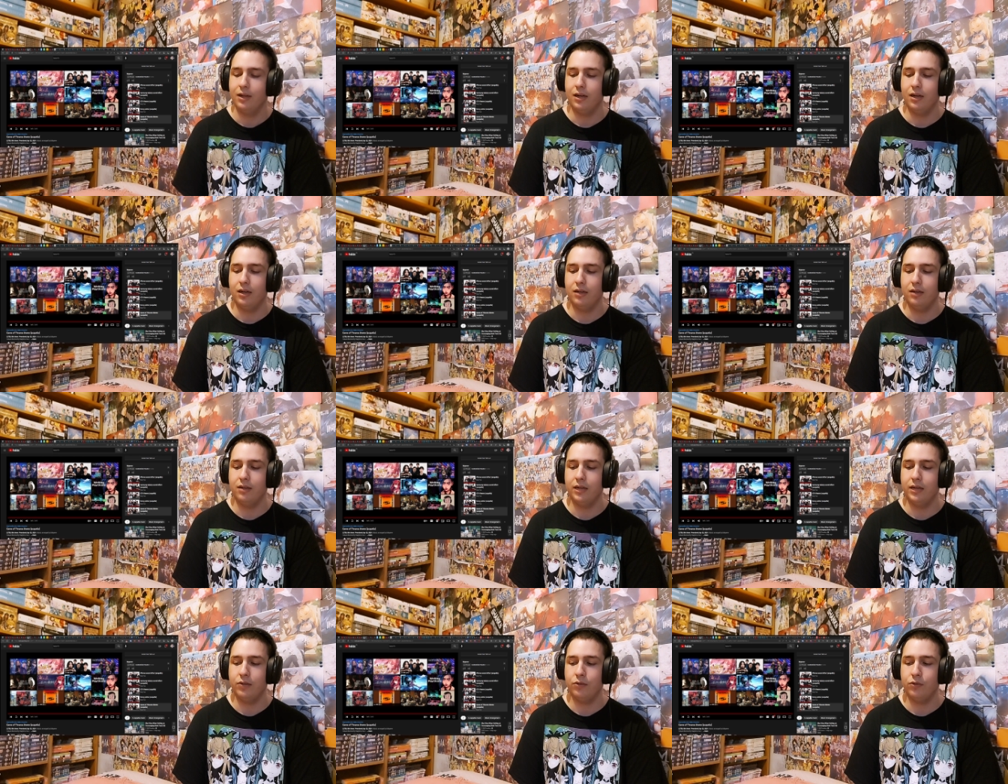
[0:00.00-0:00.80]
Uh,
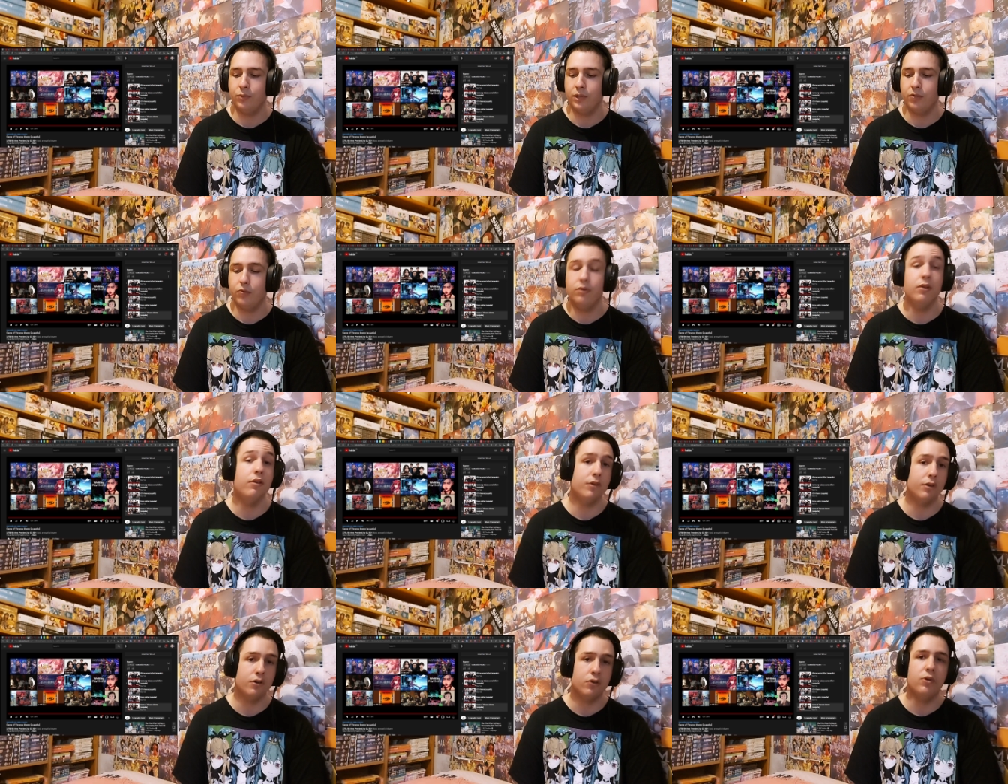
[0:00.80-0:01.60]
the link to my Twitter,
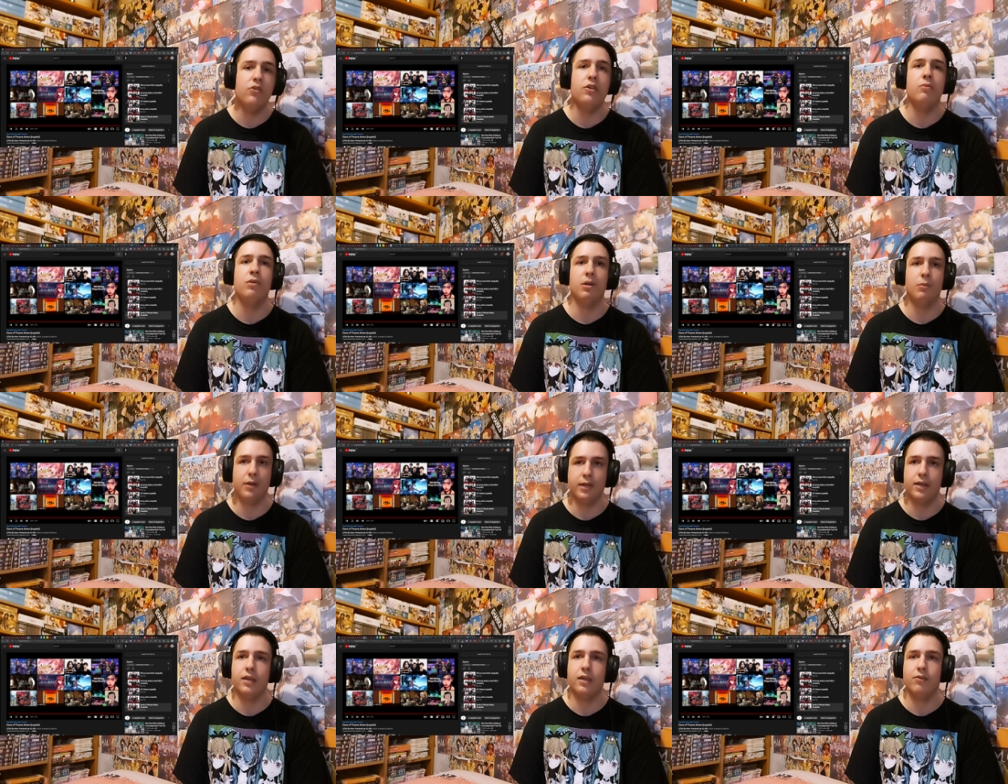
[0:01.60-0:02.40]
Discord, Twitch, and
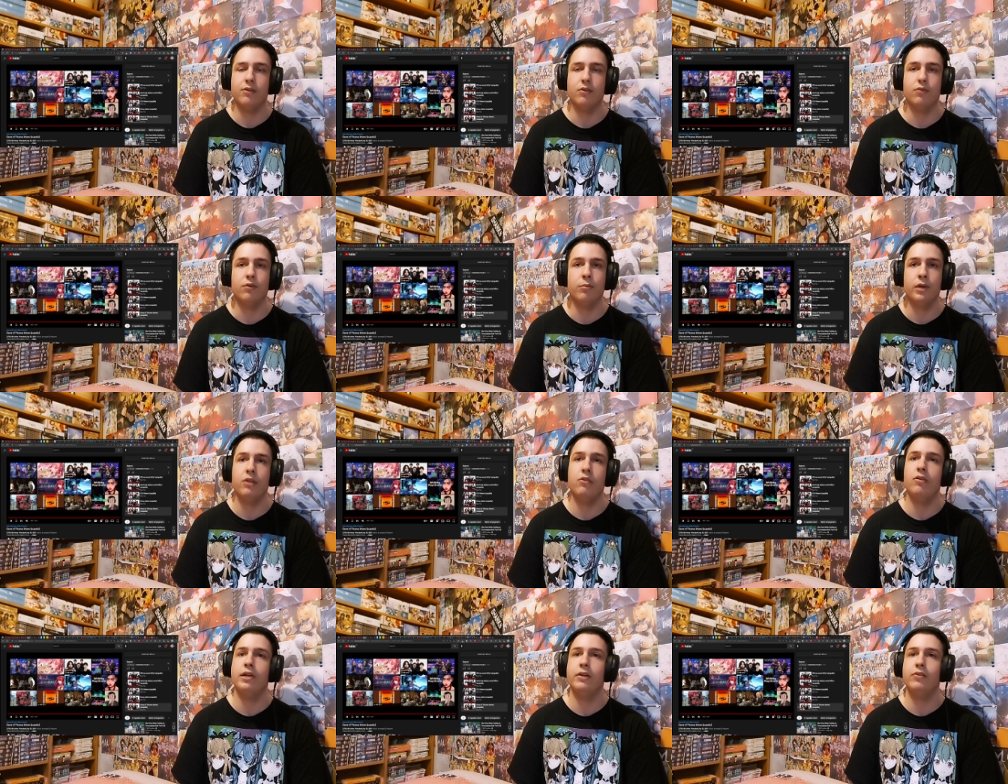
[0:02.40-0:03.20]
Bilibili, if you want to follow
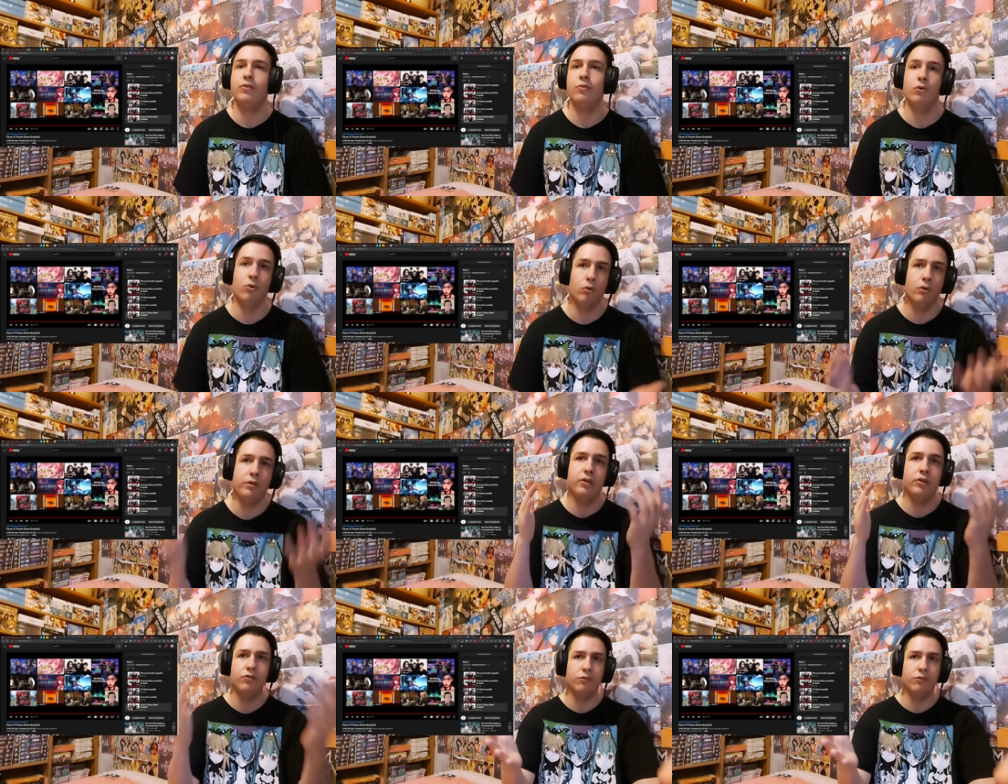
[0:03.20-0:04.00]
me, the link to all
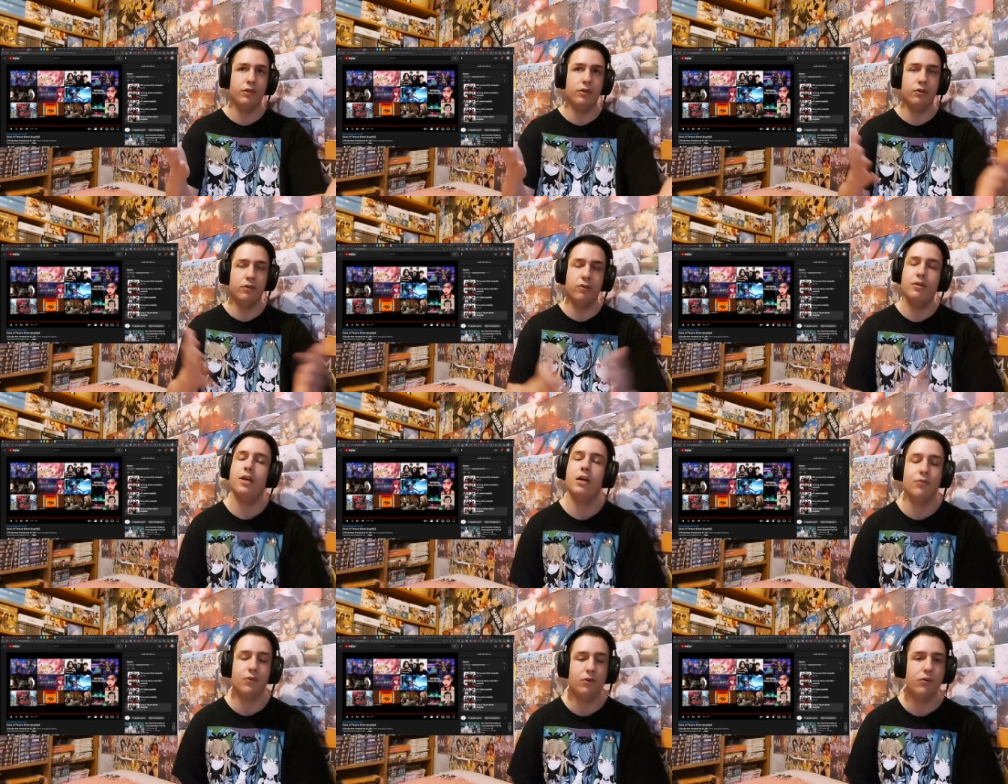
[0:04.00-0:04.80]
the original videos,
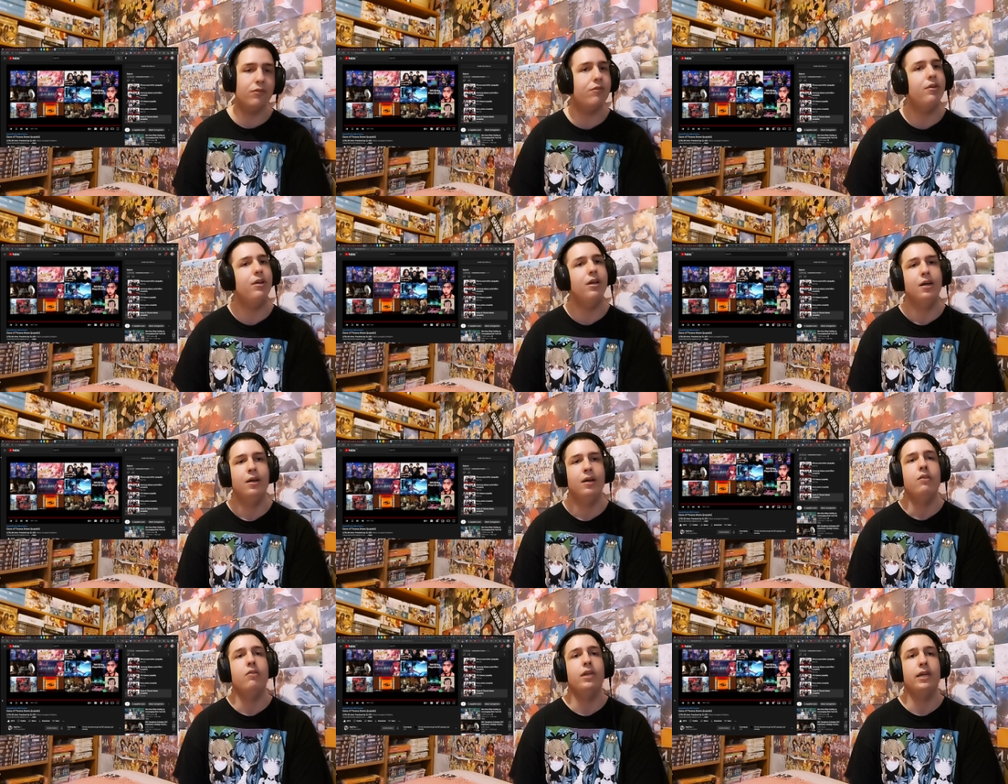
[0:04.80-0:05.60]
of course,
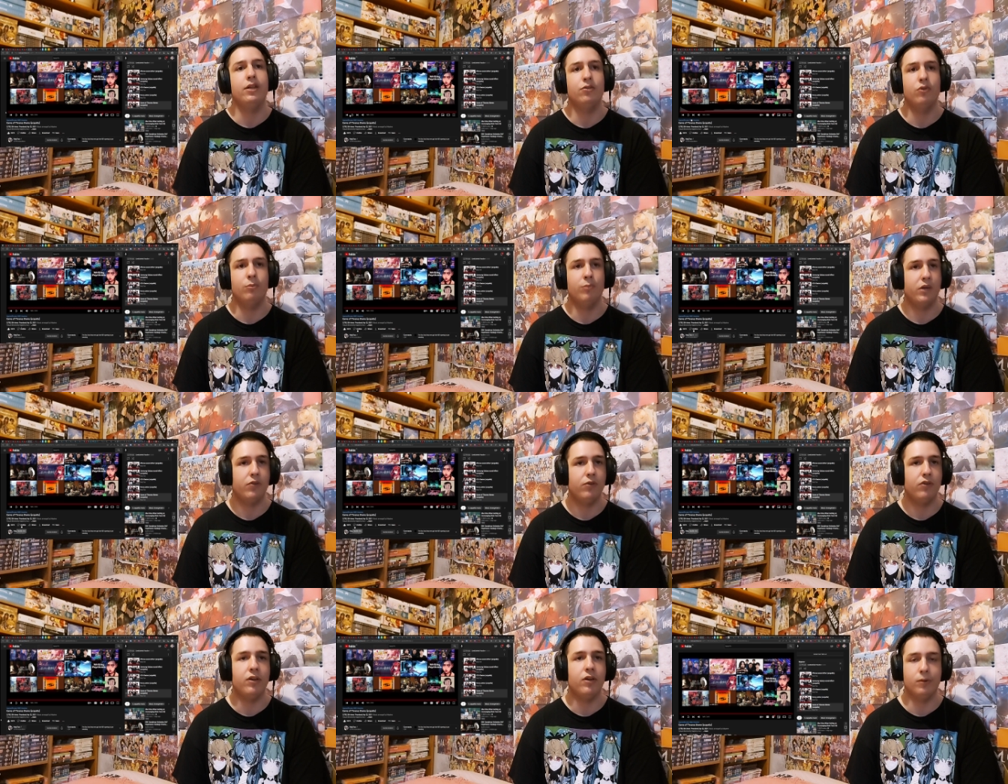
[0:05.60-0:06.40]
the link to the
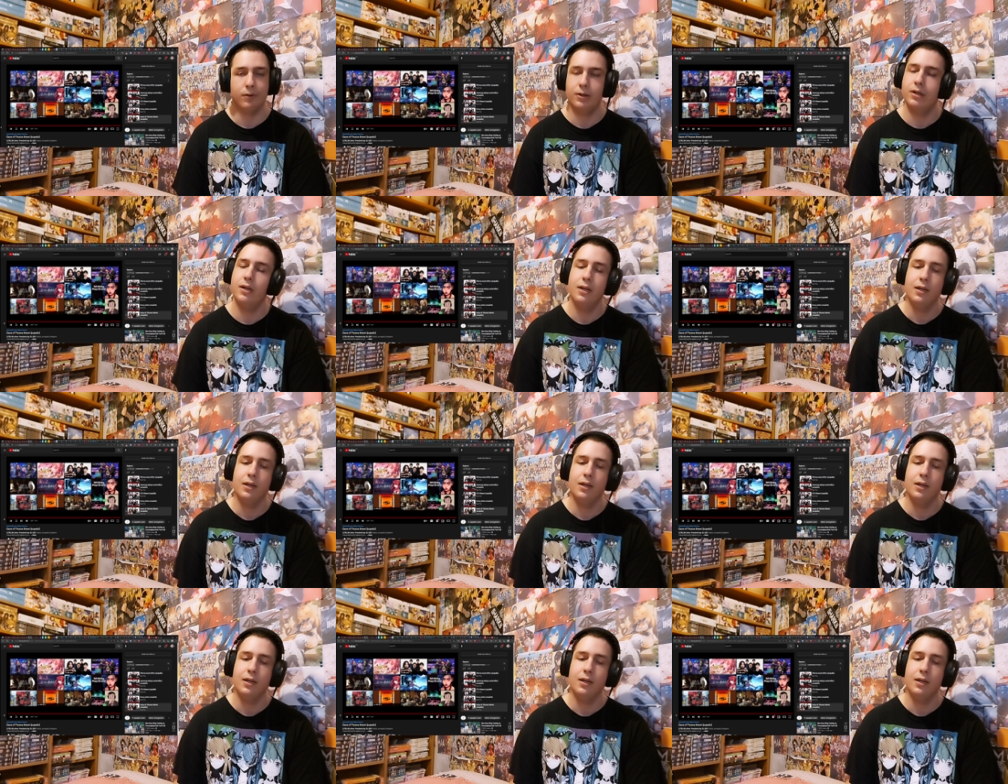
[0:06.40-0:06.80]
Maytree channel.